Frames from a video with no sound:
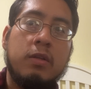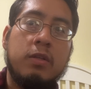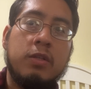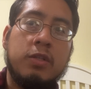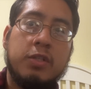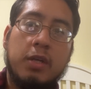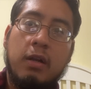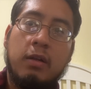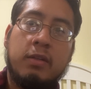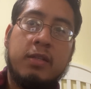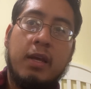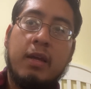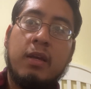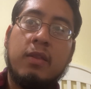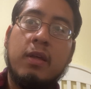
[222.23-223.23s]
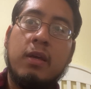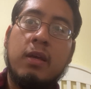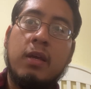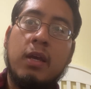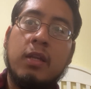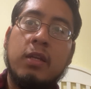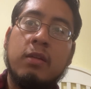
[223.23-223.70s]
shall take the
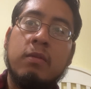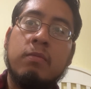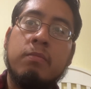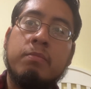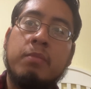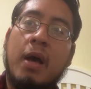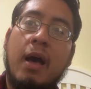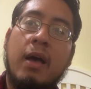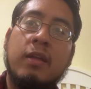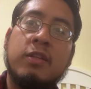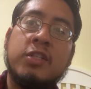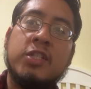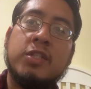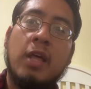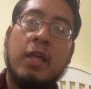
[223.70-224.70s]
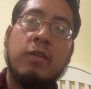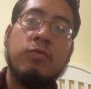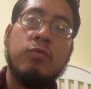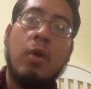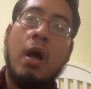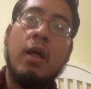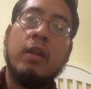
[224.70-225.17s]
hidden paths that
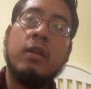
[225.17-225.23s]
run